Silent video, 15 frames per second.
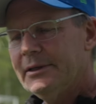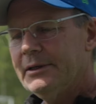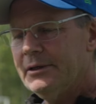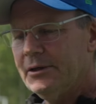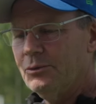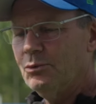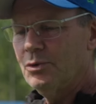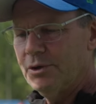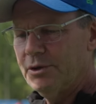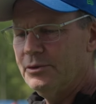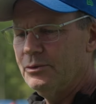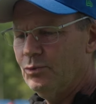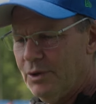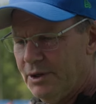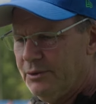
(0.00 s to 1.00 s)
you know, weren't
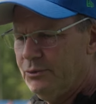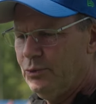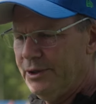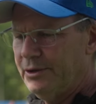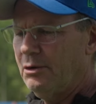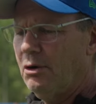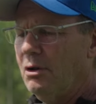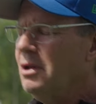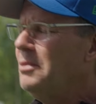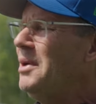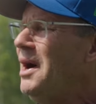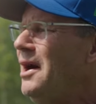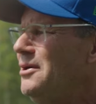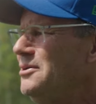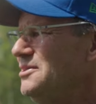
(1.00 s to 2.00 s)
what we are all
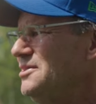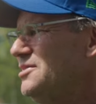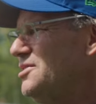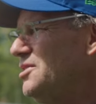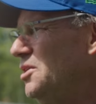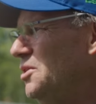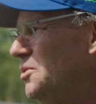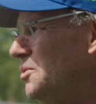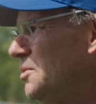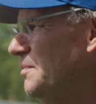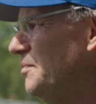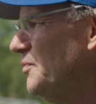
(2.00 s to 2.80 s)
about. So,